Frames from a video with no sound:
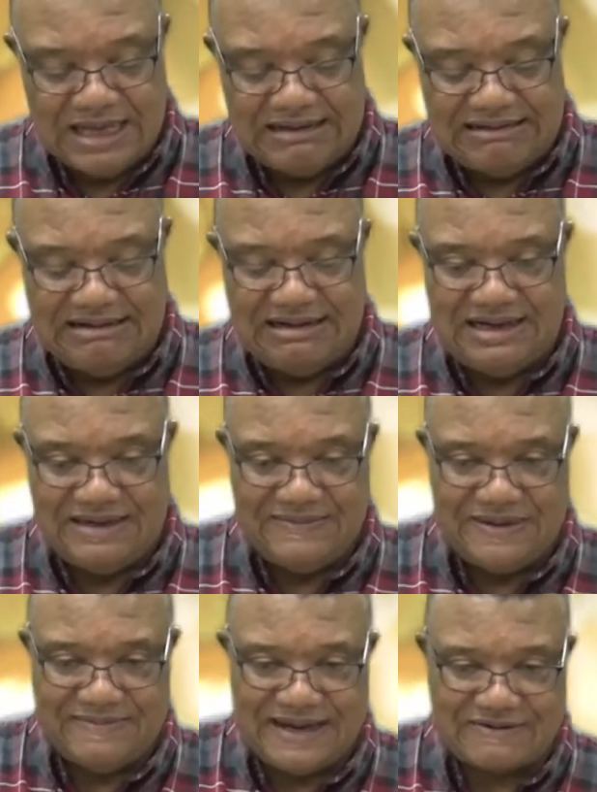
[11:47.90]

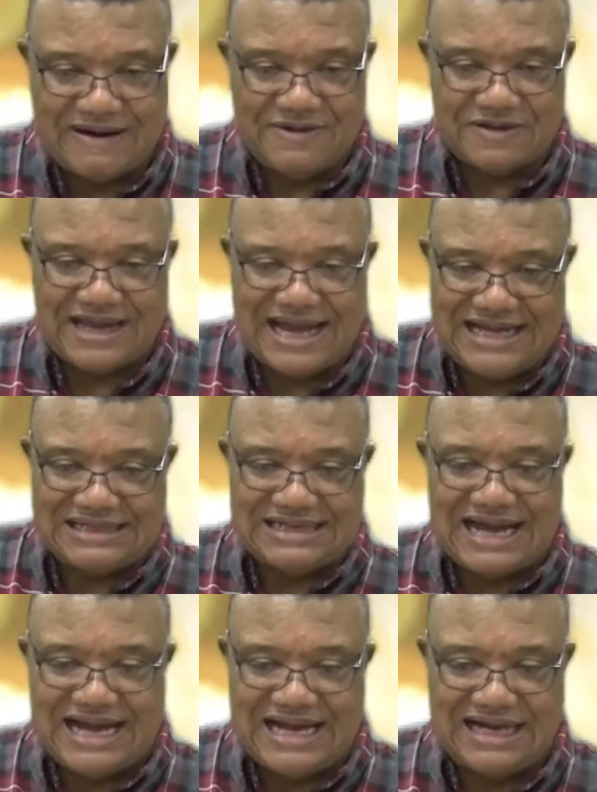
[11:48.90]
My grandmother
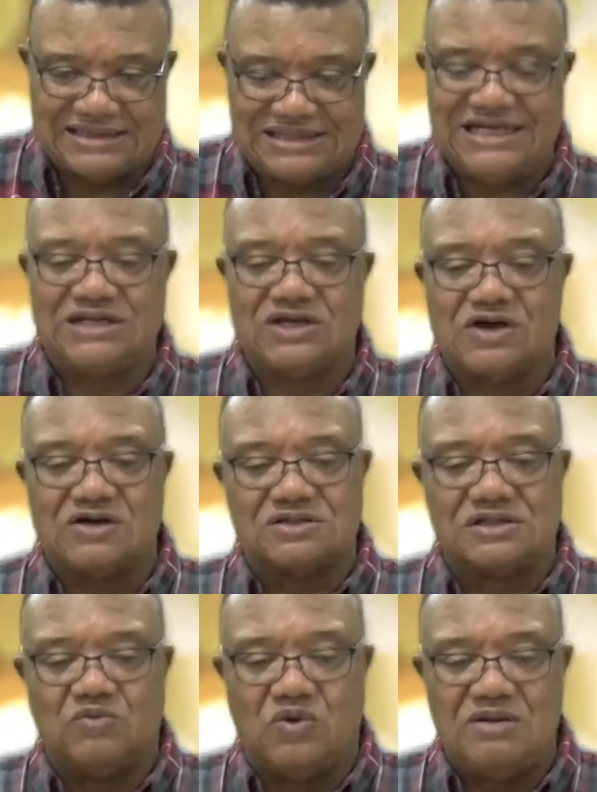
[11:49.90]
had 10
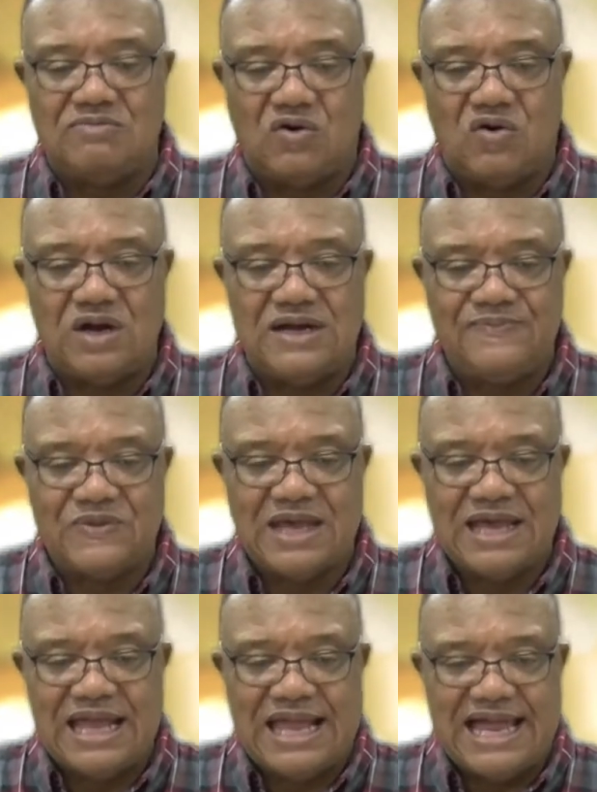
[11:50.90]
girls and one boy.
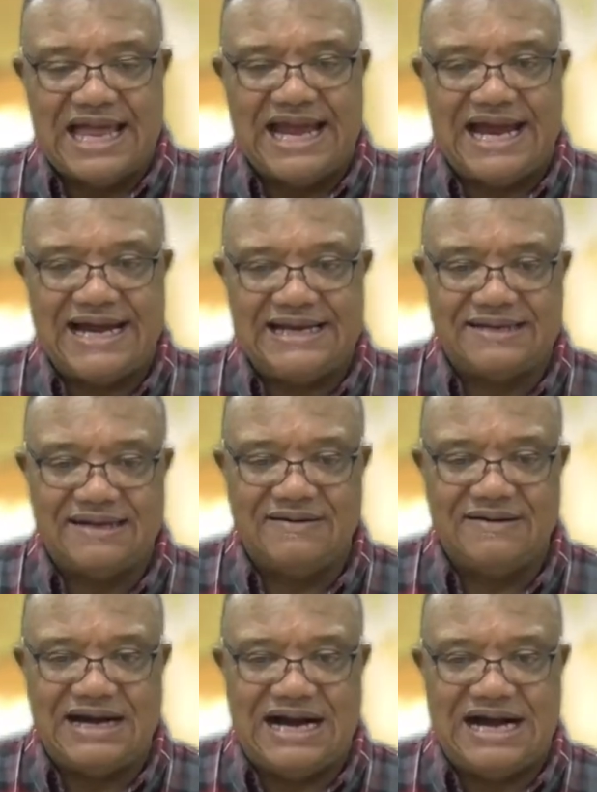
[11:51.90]
And
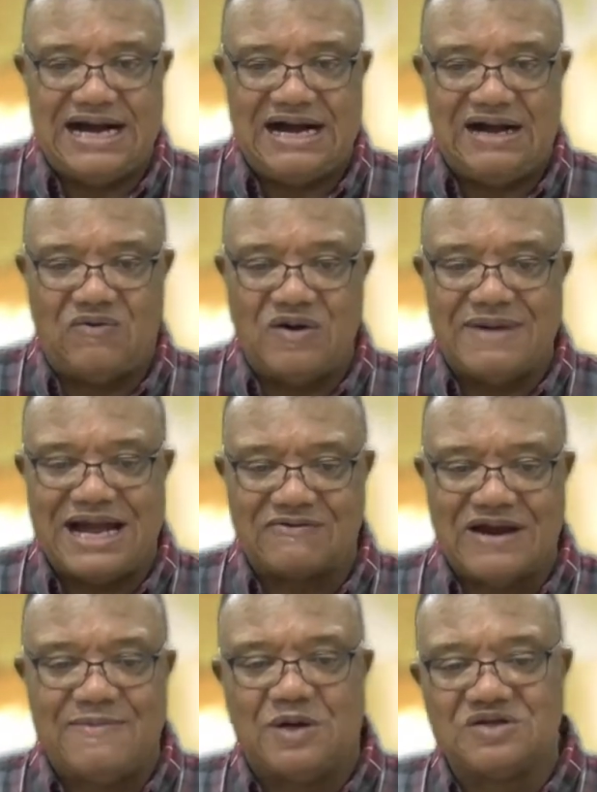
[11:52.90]
when my
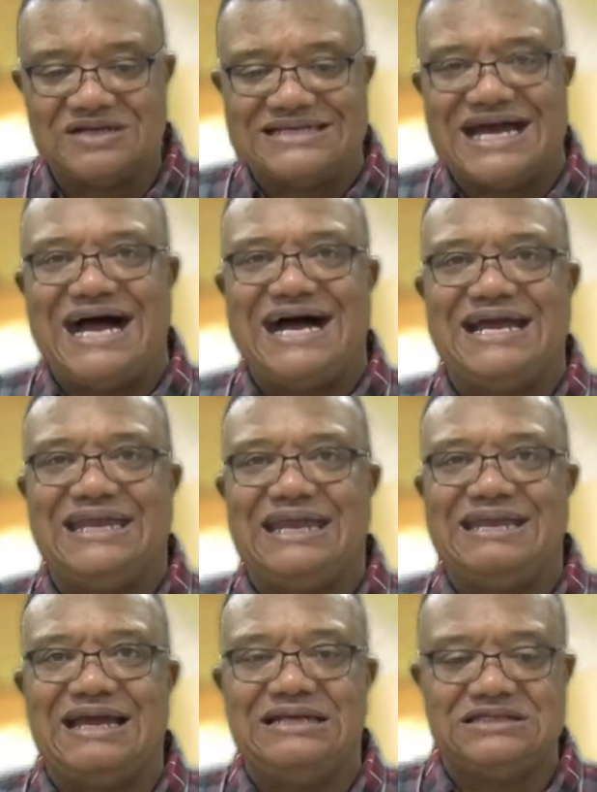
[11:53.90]
grandmother died
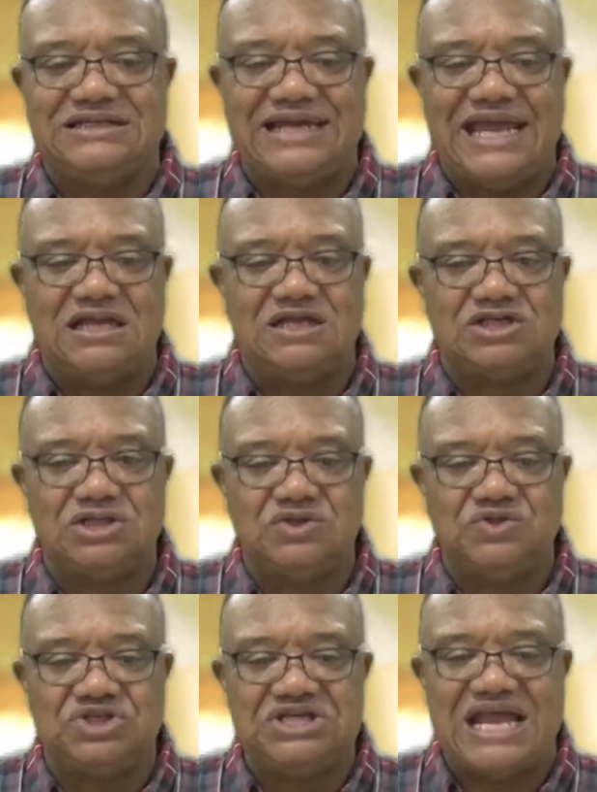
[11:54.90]
in
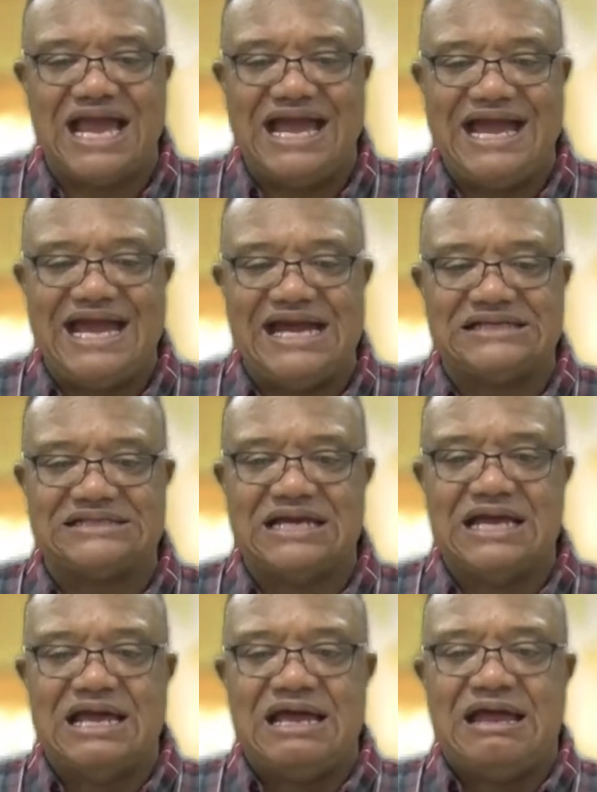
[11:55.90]
1982, she
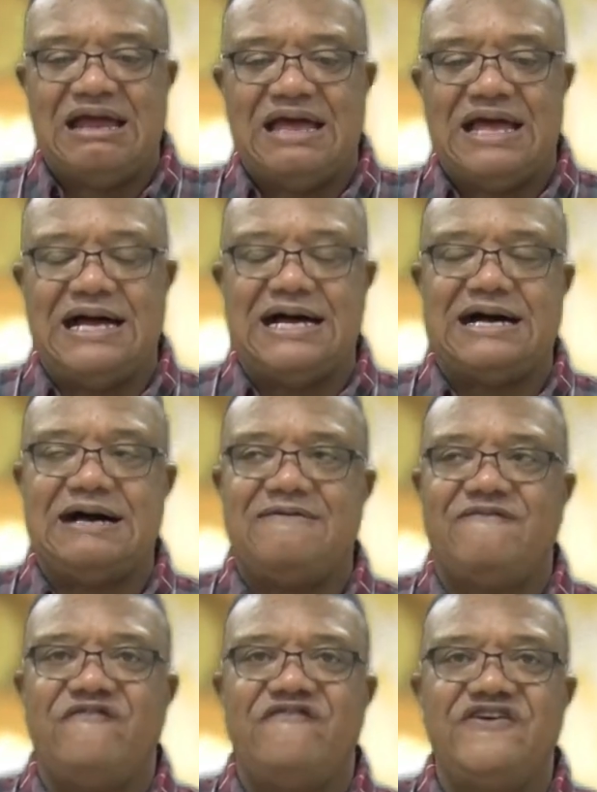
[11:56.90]
had
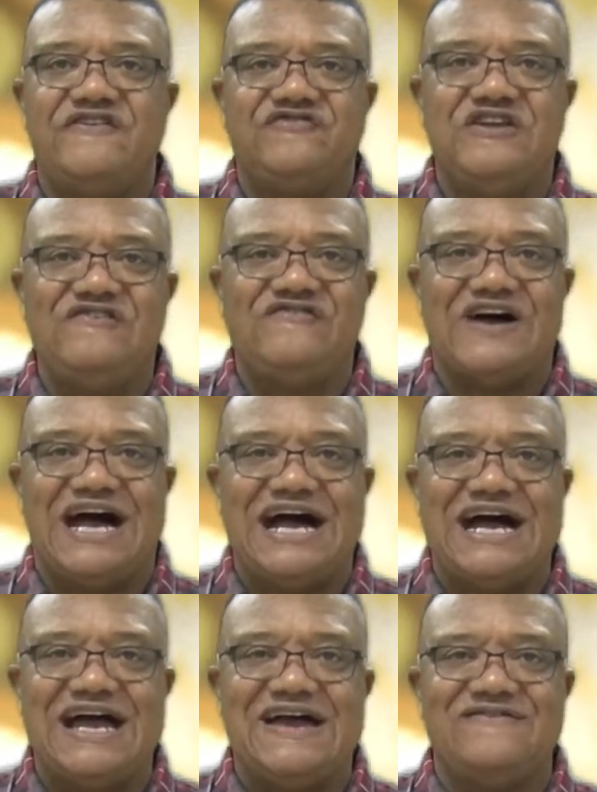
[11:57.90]

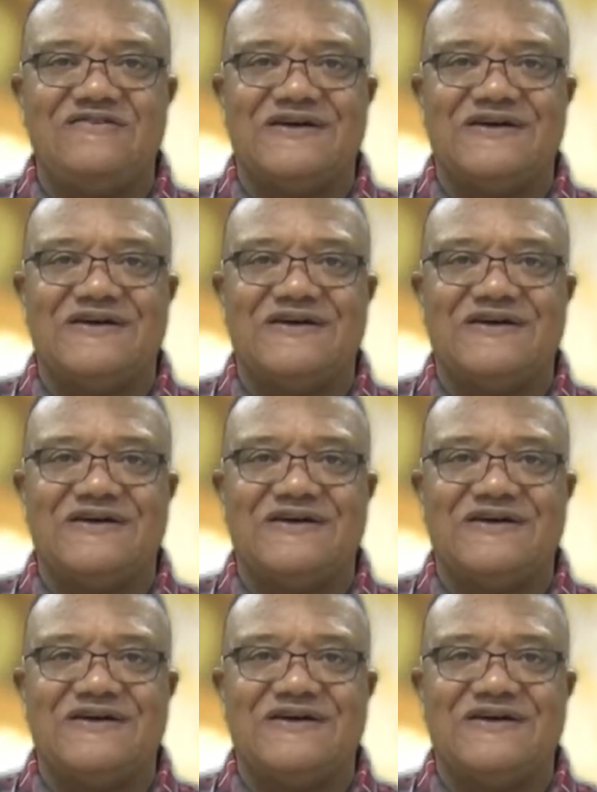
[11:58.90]
55